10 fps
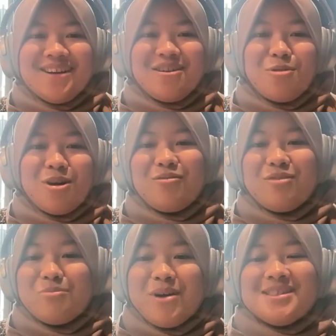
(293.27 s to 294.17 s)
one of
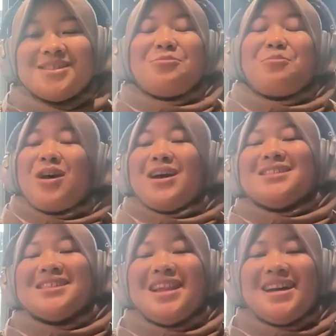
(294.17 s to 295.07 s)
the best
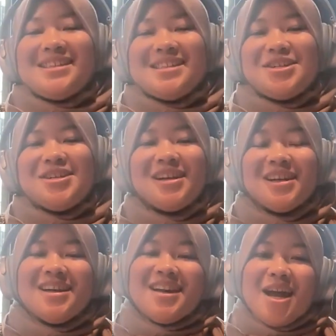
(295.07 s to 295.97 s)
surprise last year.
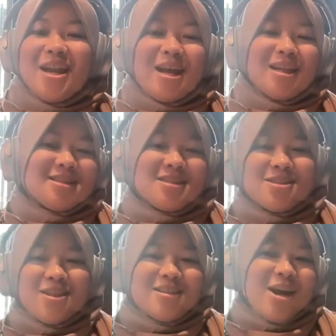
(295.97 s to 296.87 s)
And
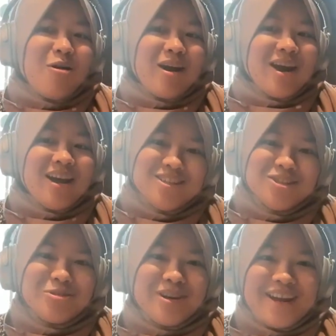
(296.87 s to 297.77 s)
that's how I got
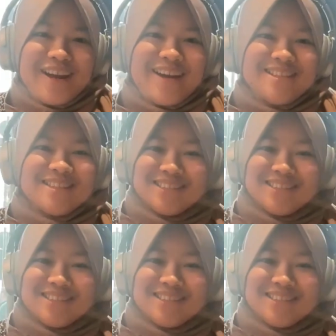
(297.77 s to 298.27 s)
into it, I guess.